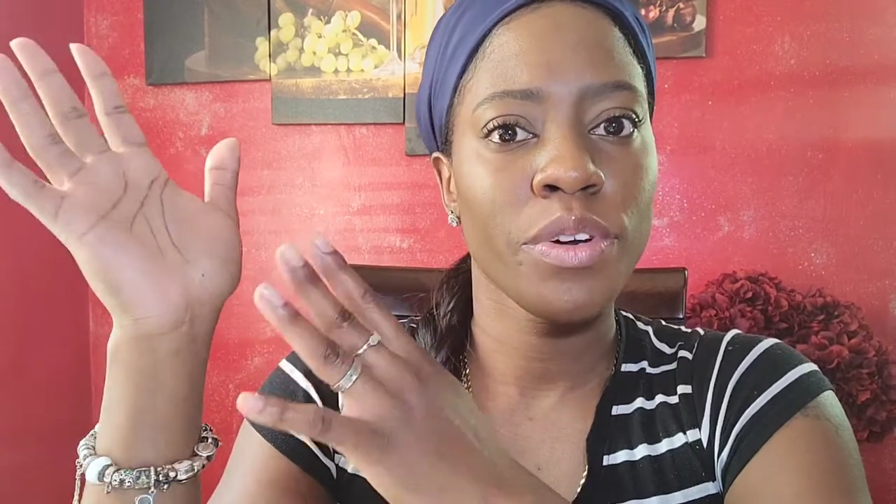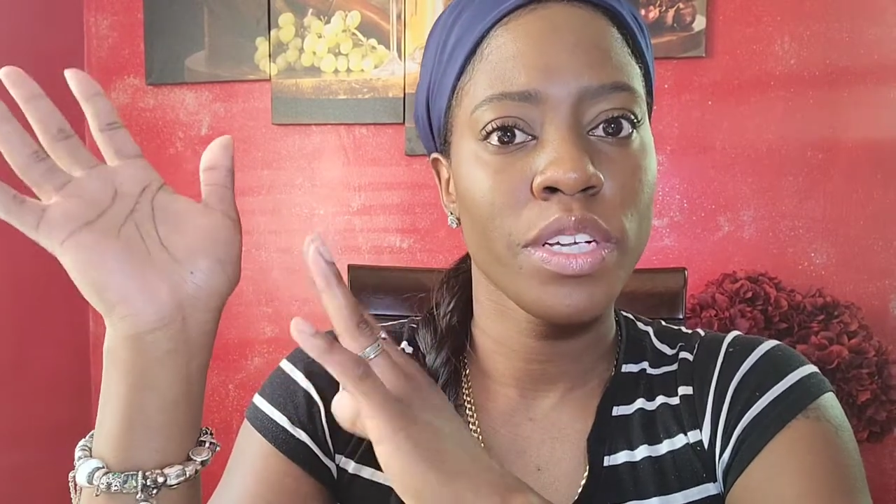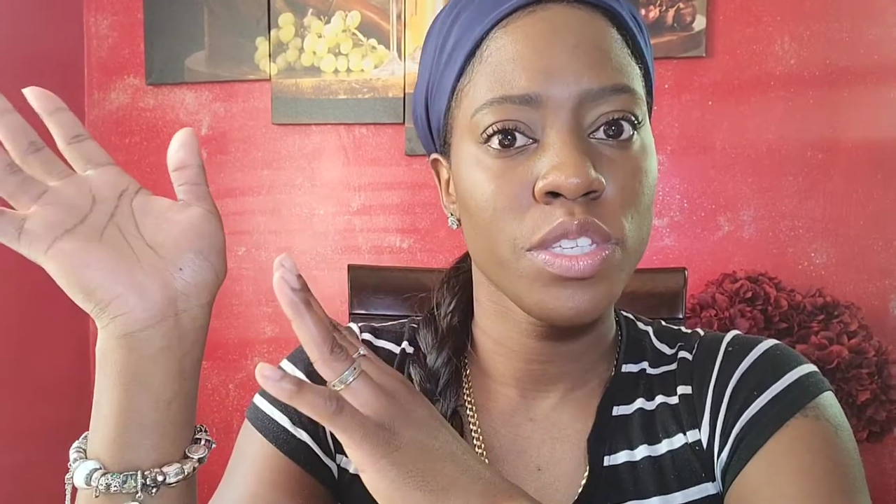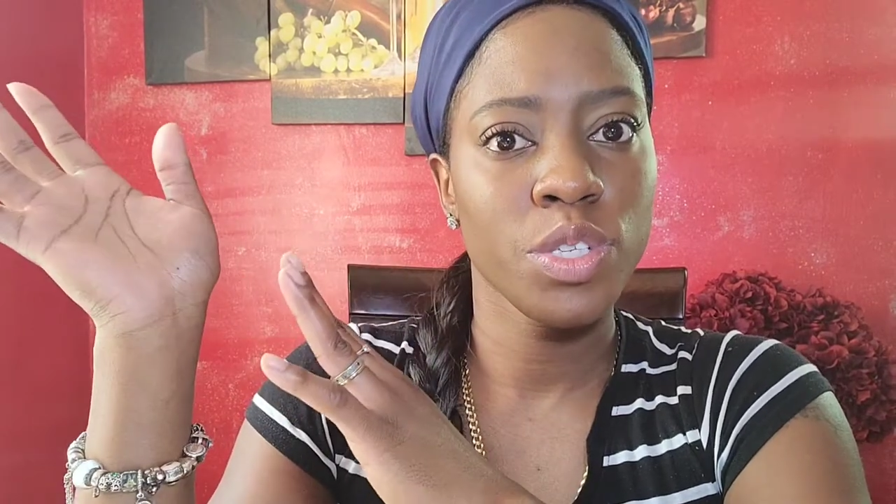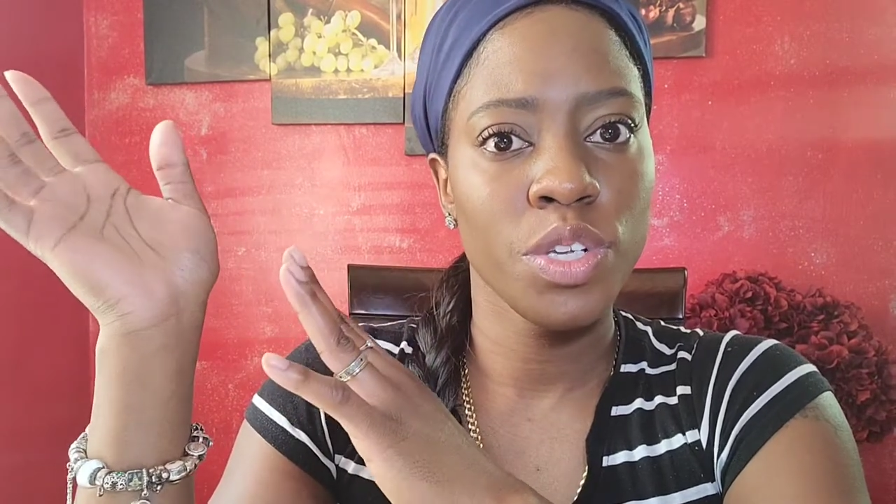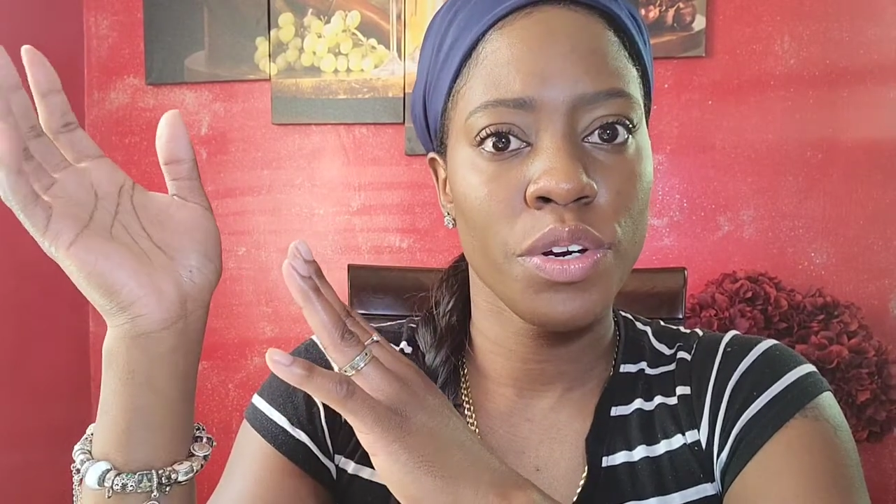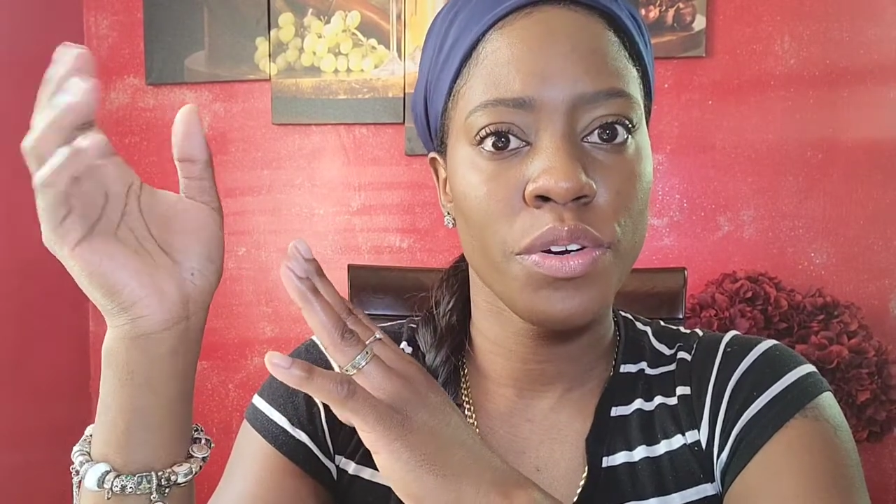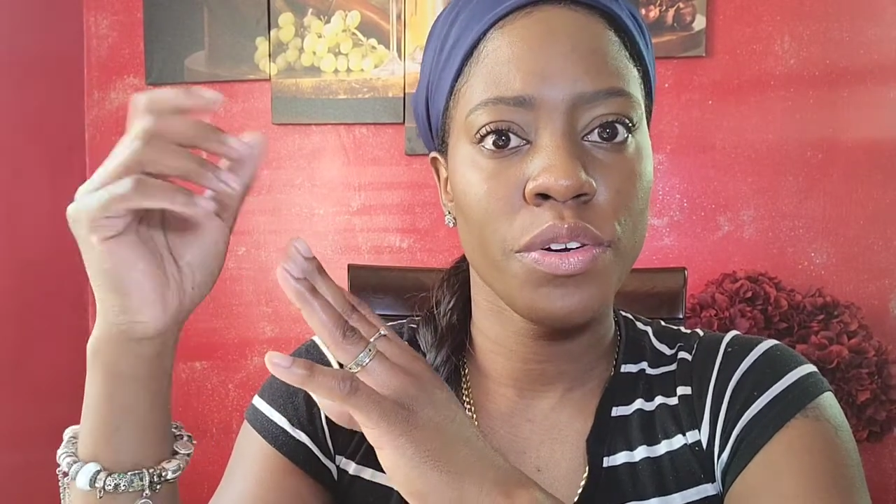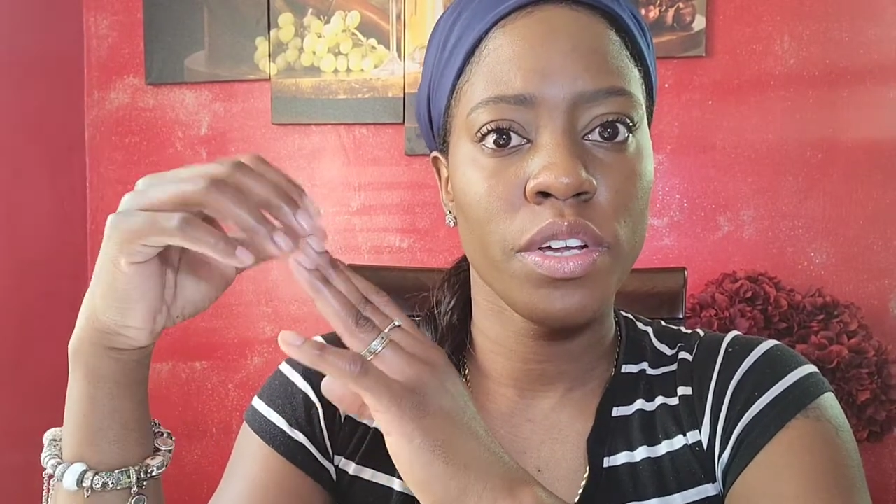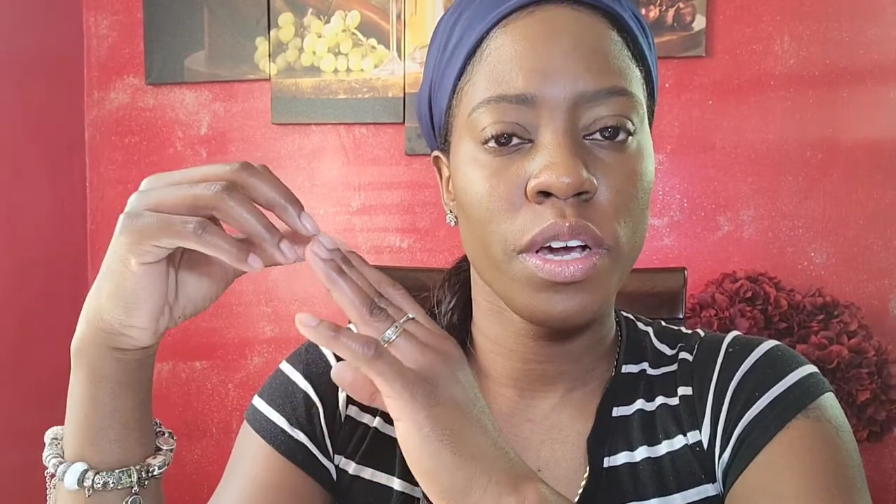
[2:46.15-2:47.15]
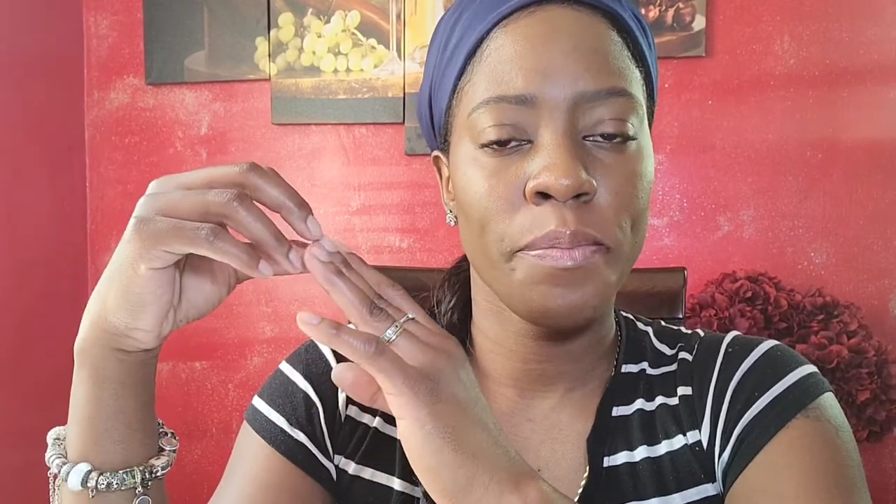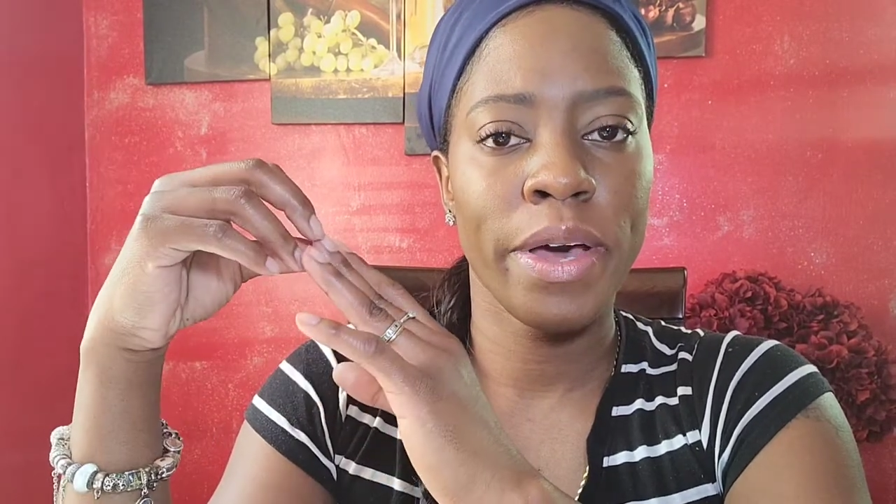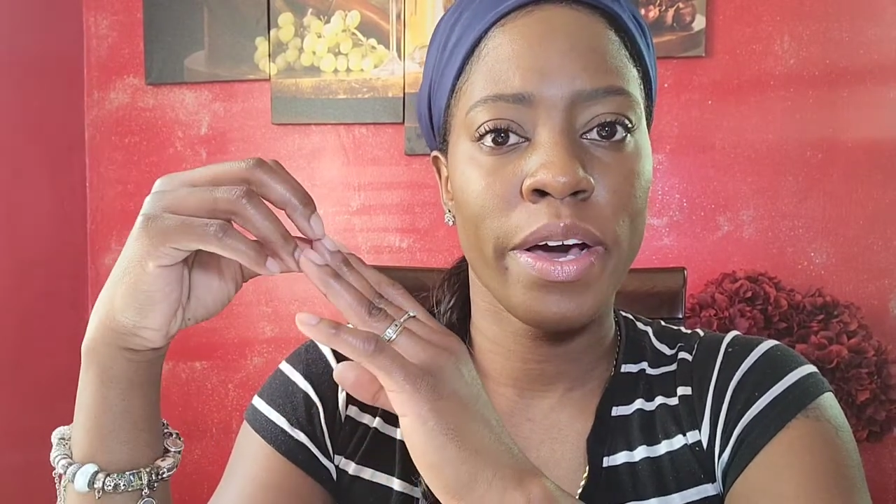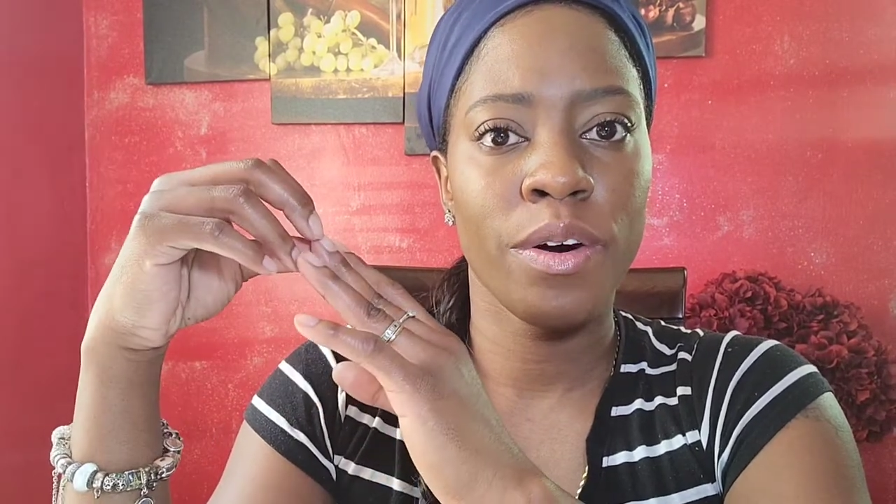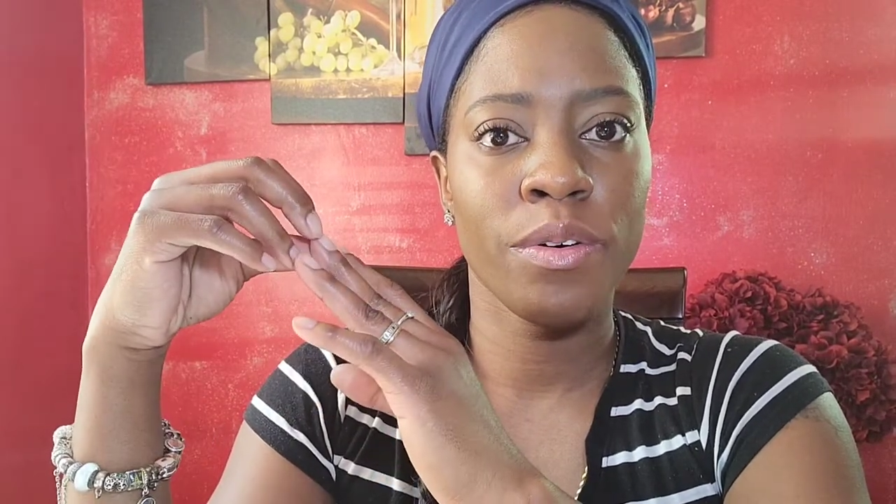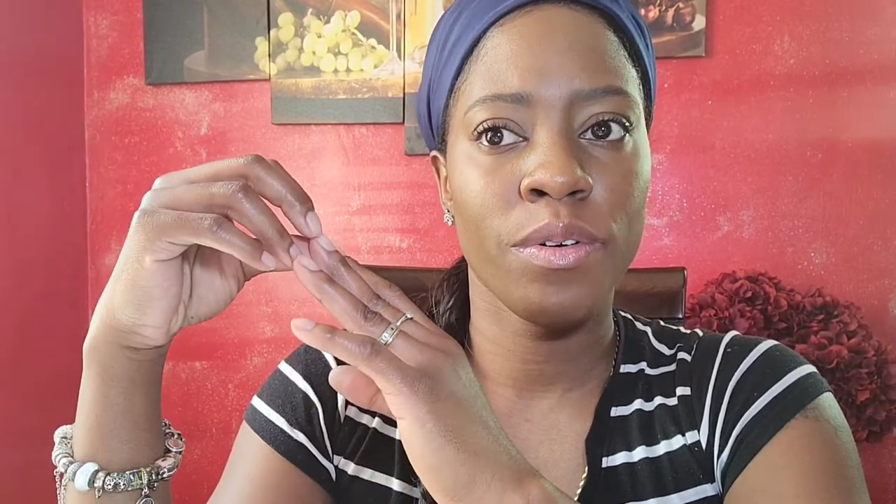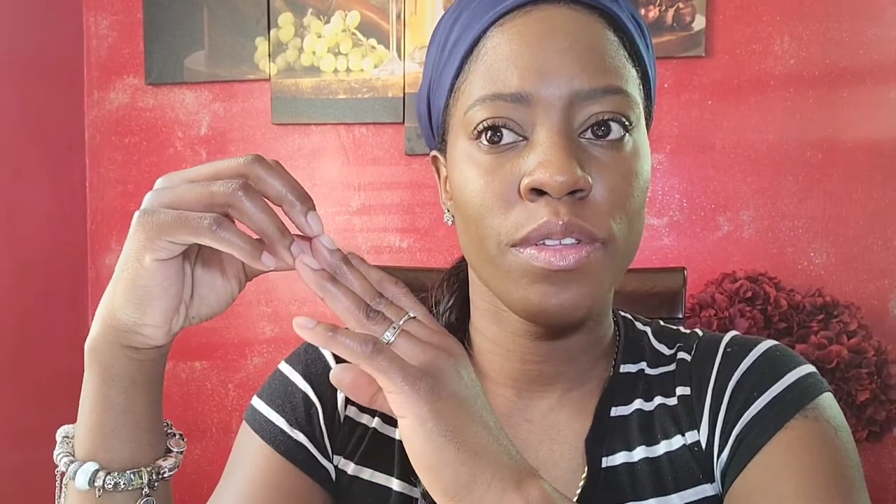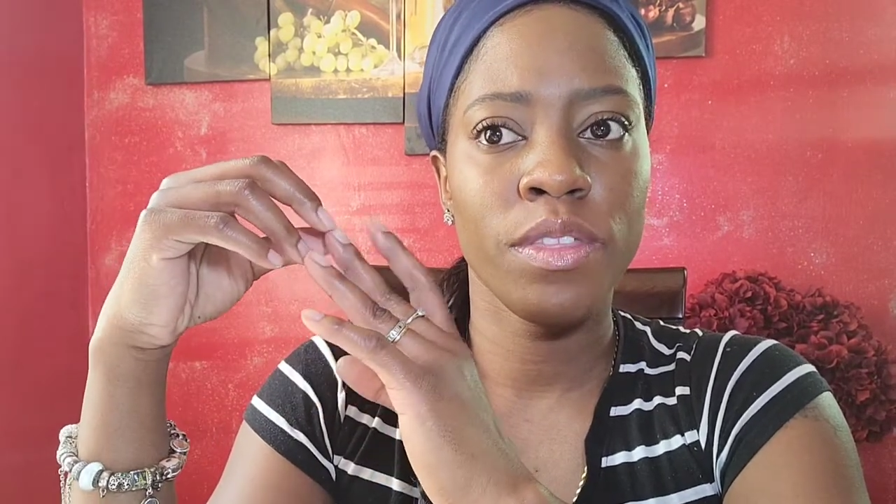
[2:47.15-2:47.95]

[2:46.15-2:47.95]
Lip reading: concerned about